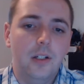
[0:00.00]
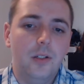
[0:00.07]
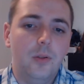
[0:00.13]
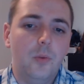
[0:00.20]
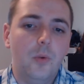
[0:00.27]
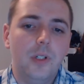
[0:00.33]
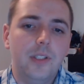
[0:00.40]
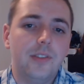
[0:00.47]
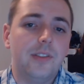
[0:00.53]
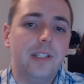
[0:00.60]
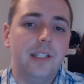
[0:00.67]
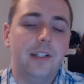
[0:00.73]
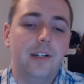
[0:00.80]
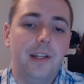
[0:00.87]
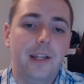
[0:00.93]
What is the
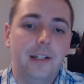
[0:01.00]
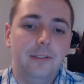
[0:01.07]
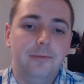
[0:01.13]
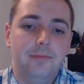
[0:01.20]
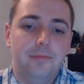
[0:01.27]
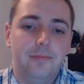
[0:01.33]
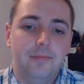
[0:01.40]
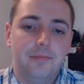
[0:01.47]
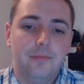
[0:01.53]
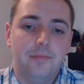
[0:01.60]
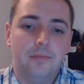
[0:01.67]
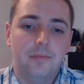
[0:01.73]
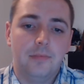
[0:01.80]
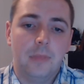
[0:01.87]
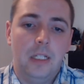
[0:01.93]
internet?
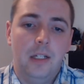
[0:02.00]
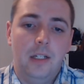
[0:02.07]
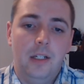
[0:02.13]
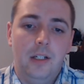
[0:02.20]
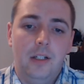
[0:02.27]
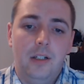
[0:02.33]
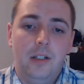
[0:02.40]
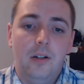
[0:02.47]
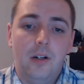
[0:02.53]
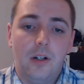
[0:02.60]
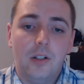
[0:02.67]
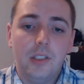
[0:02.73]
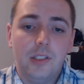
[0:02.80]
Well,